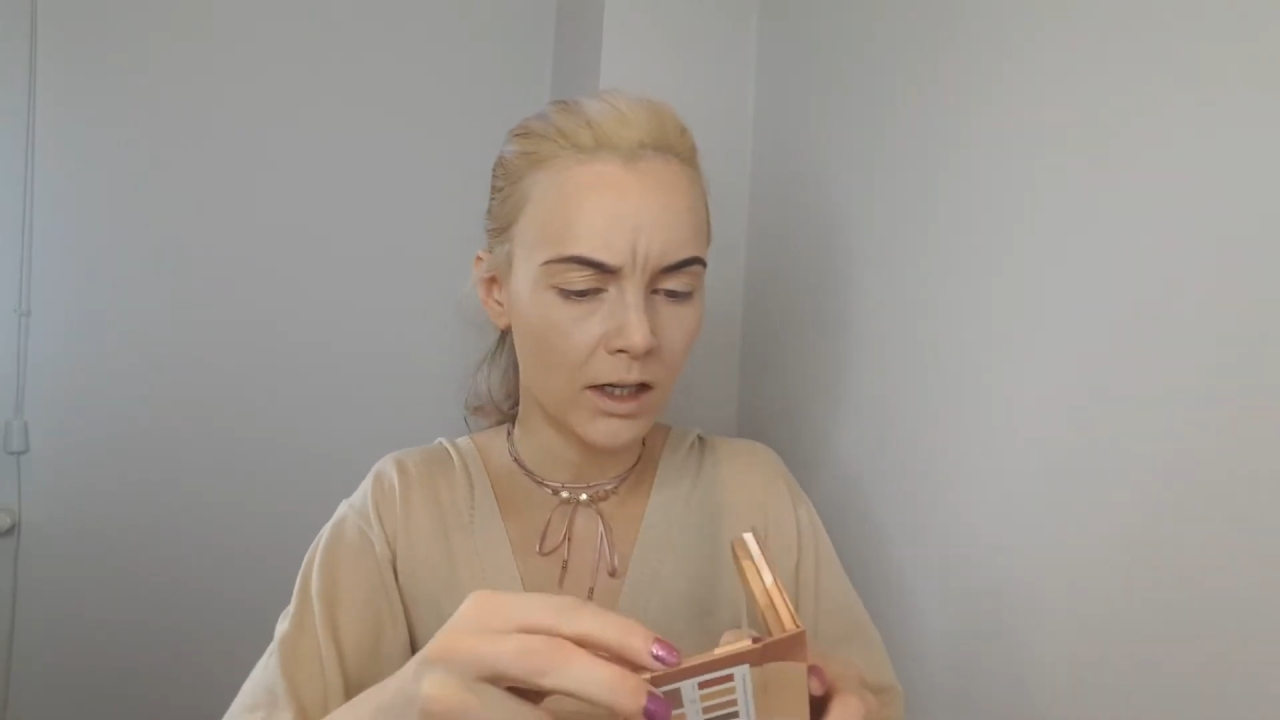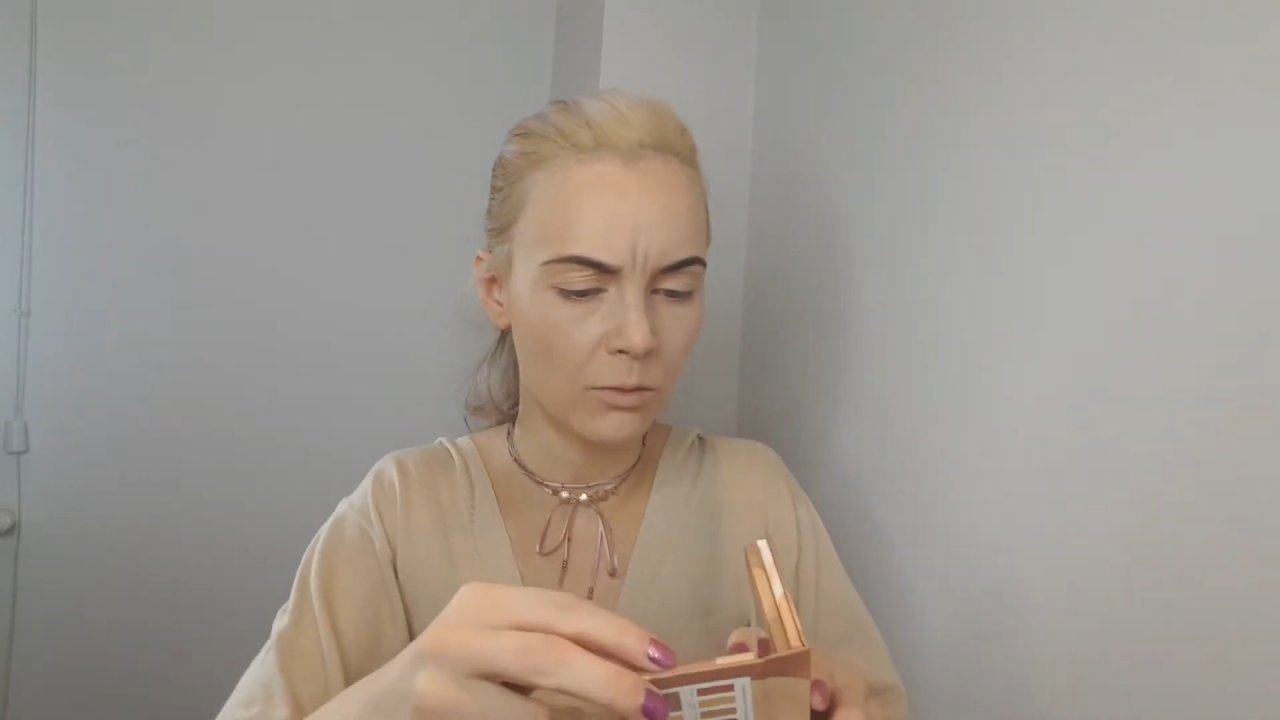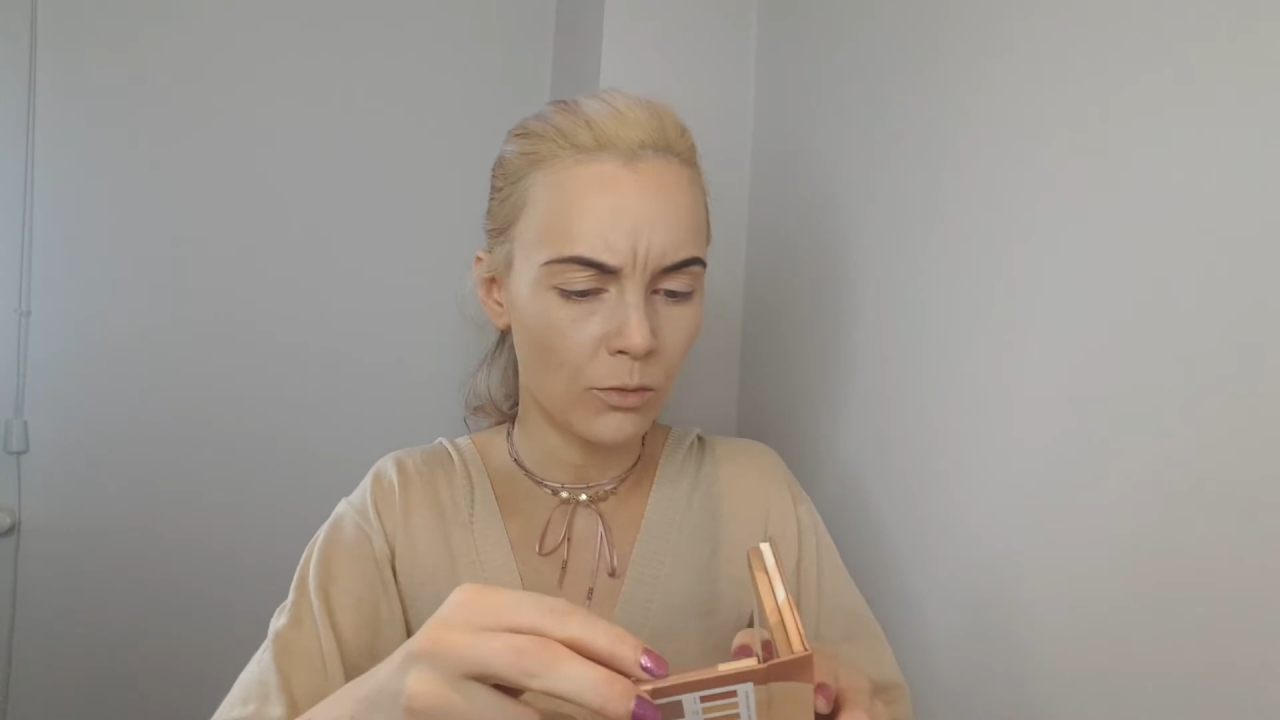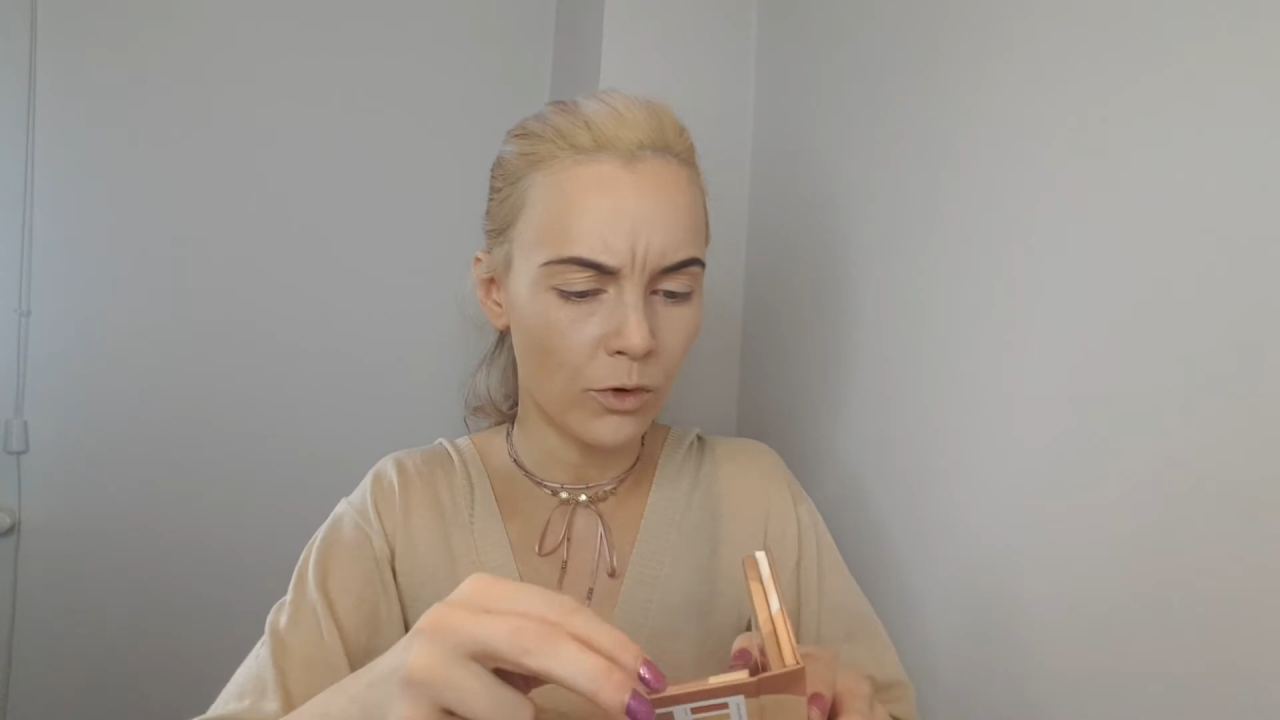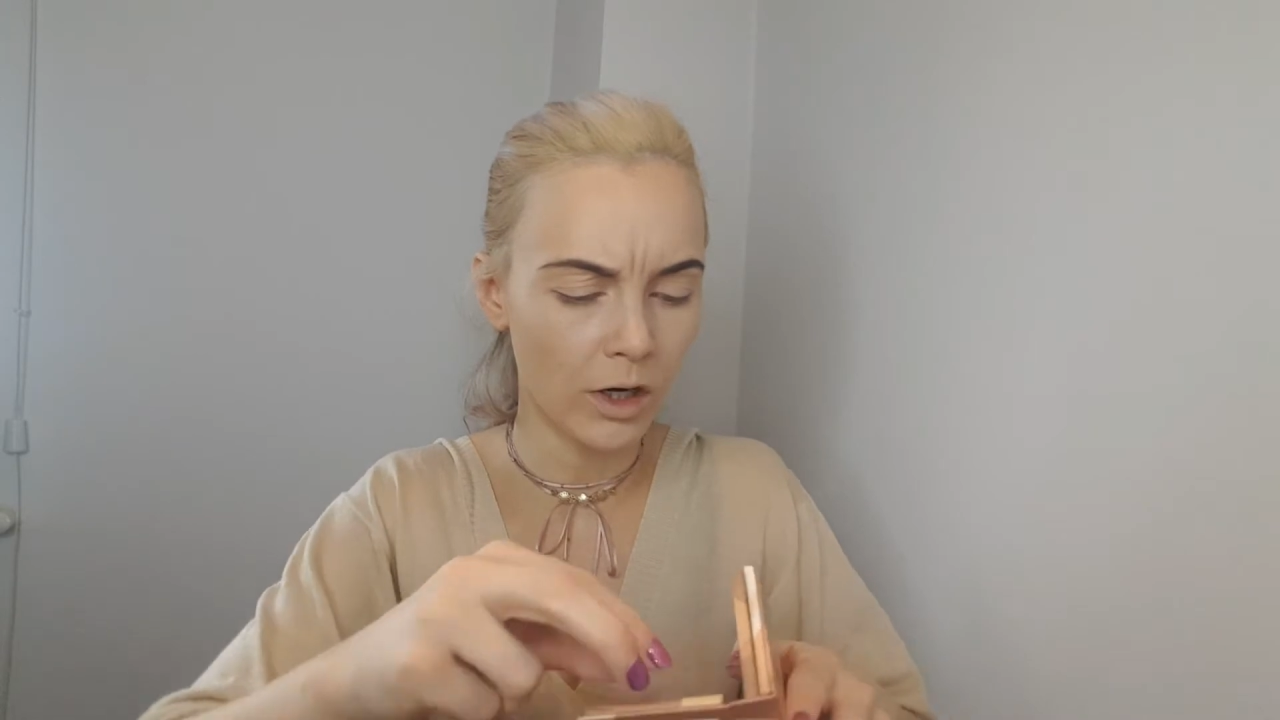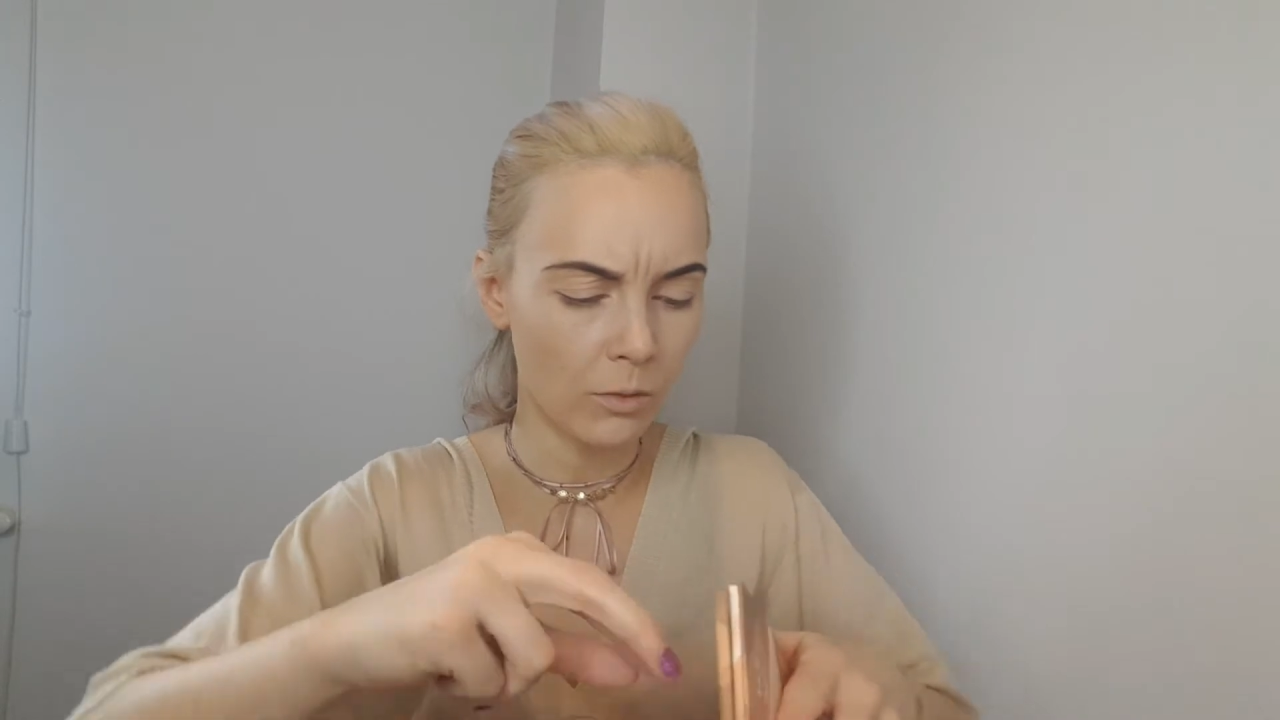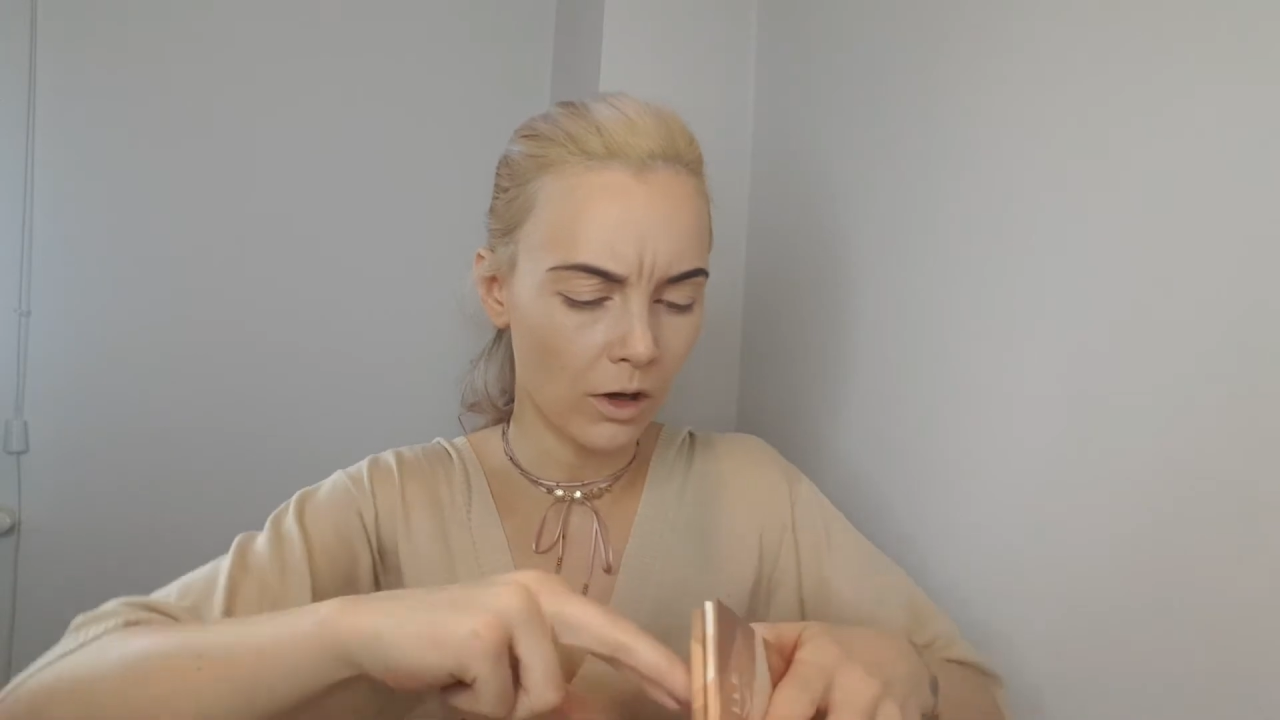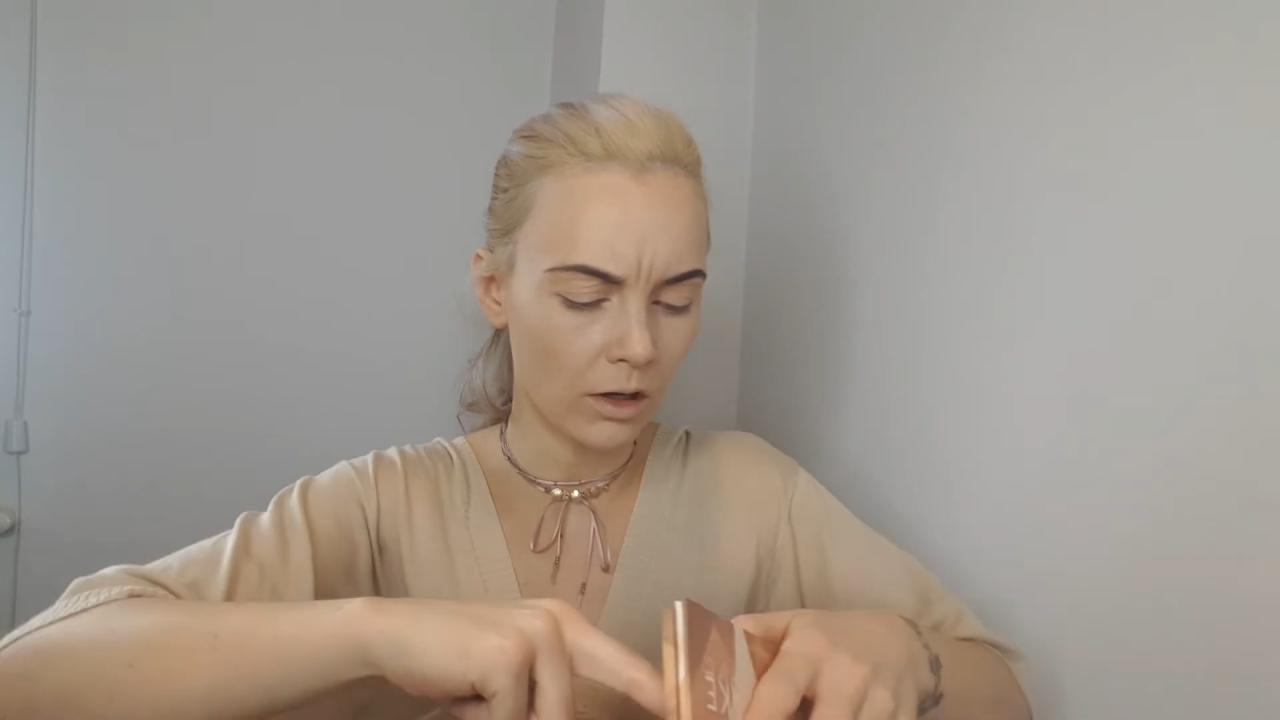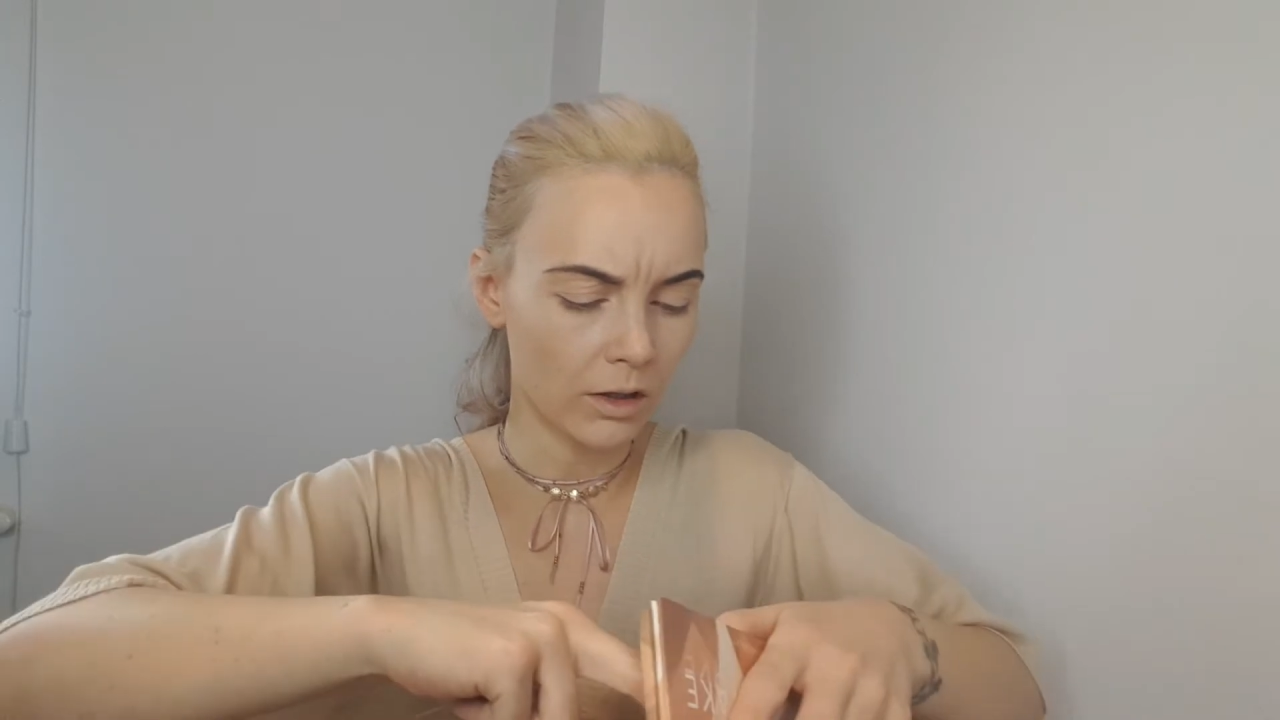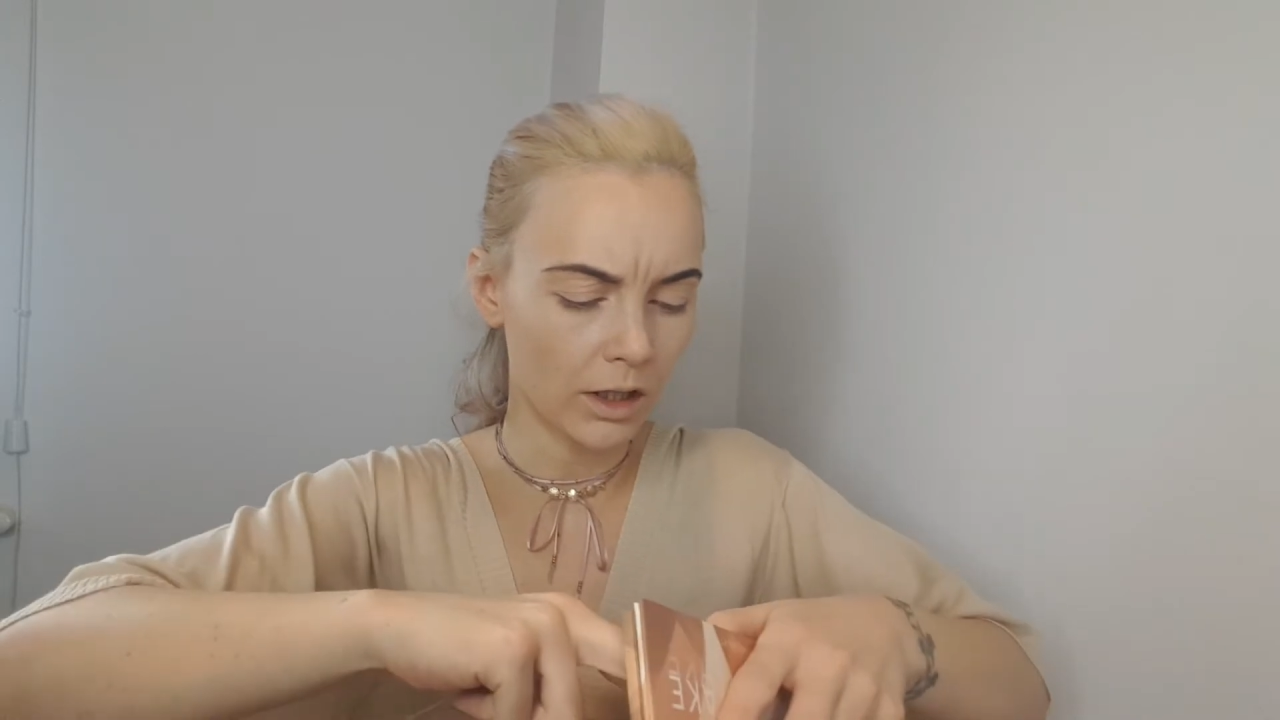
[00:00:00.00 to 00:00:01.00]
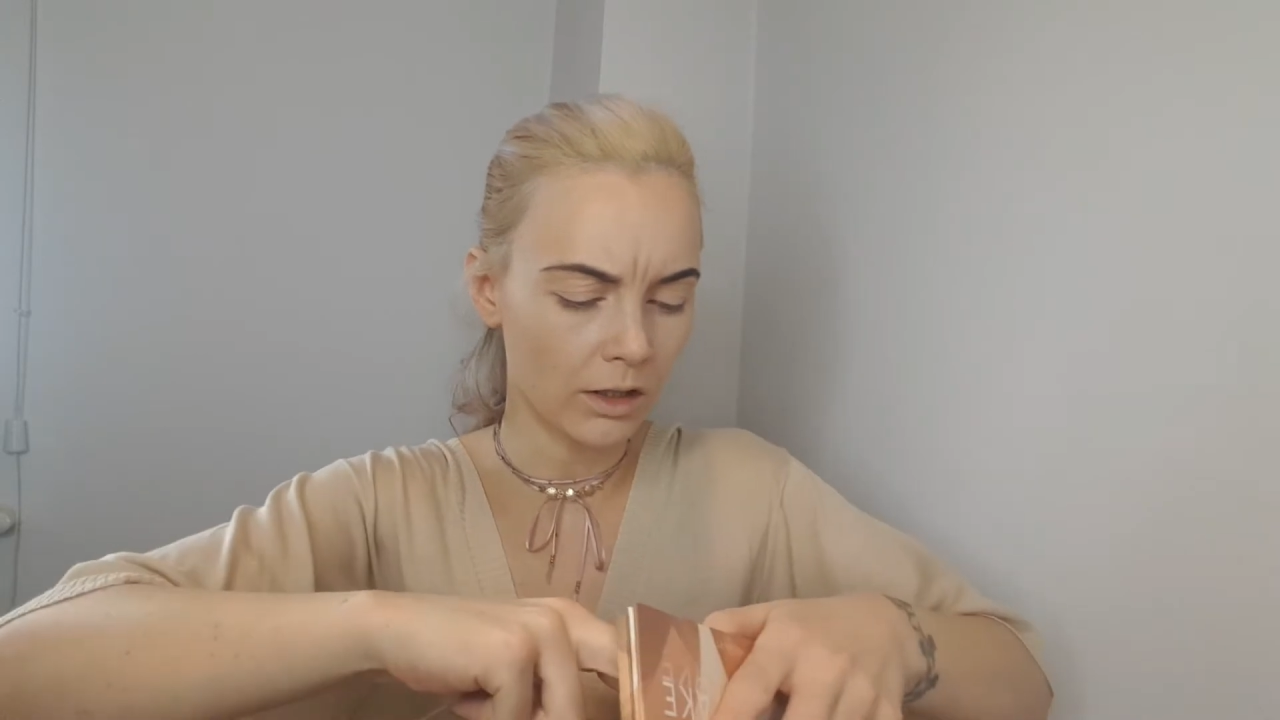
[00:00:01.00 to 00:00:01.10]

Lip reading: in Primark,